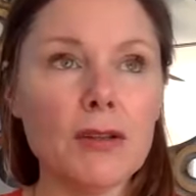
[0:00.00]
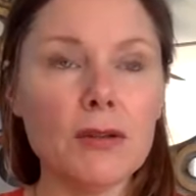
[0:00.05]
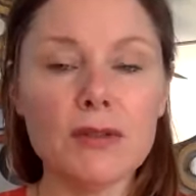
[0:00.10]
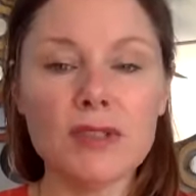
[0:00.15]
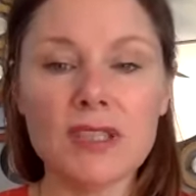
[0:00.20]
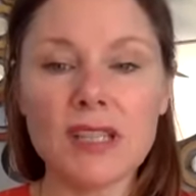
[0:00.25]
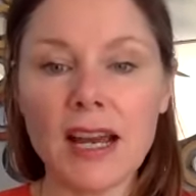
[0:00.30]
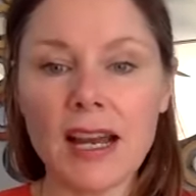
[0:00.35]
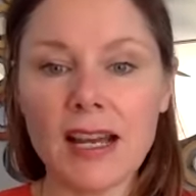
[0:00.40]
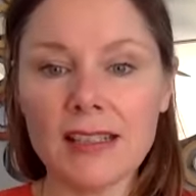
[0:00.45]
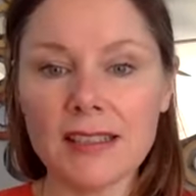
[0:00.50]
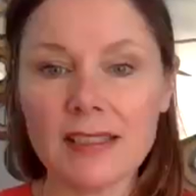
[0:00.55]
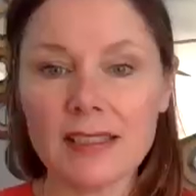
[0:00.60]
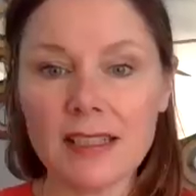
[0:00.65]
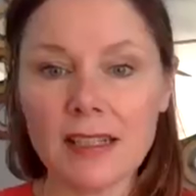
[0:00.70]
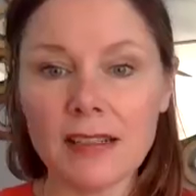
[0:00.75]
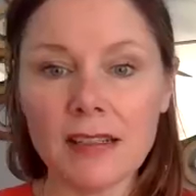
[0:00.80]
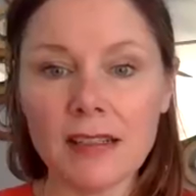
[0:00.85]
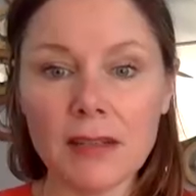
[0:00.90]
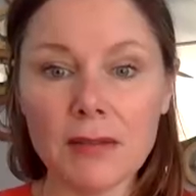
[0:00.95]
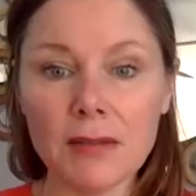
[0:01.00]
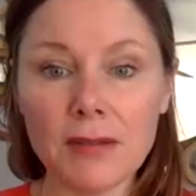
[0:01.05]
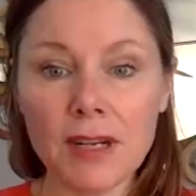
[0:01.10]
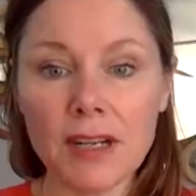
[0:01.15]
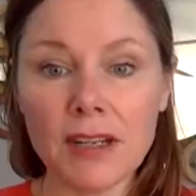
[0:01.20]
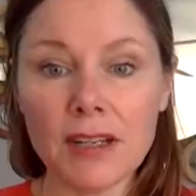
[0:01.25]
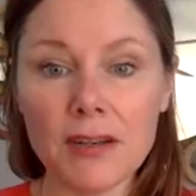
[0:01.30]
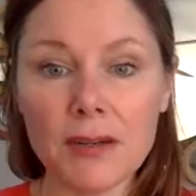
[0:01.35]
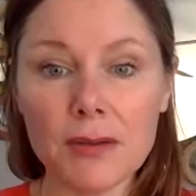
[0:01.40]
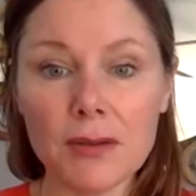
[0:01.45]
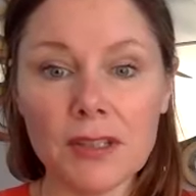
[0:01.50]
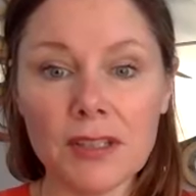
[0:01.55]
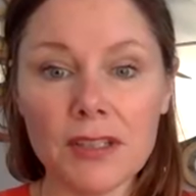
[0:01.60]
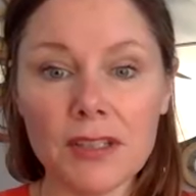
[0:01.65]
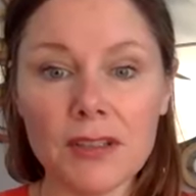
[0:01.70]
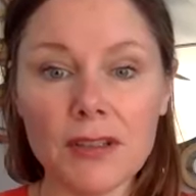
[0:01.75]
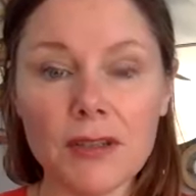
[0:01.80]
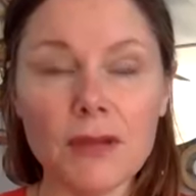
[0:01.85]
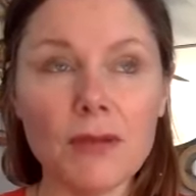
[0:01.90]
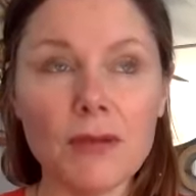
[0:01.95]
who's constantly
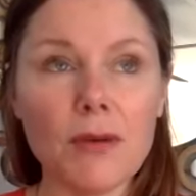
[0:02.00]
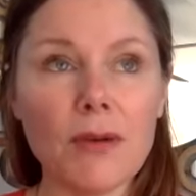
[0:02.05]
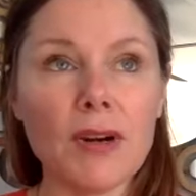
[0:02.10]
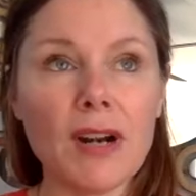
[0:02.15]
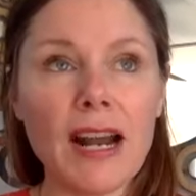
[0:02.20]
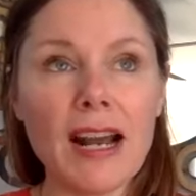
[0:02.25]
ridiculing you or